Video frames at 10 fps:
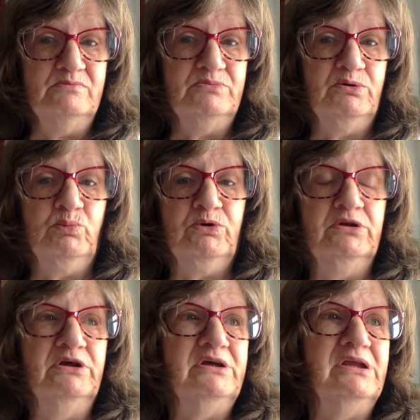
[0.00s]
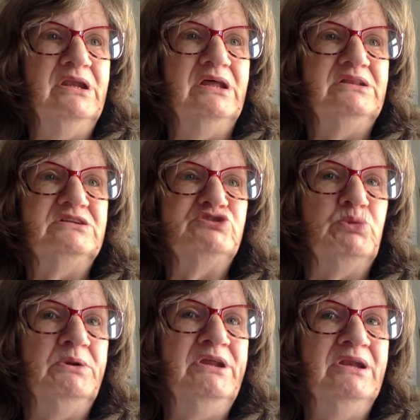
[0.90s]
But we're looking at the
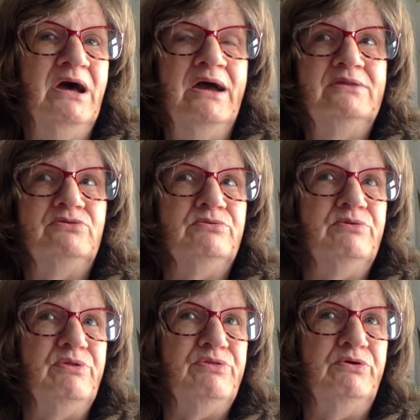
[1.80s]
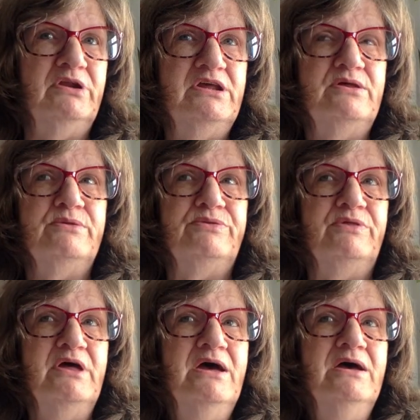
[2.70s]
29th or the 30th.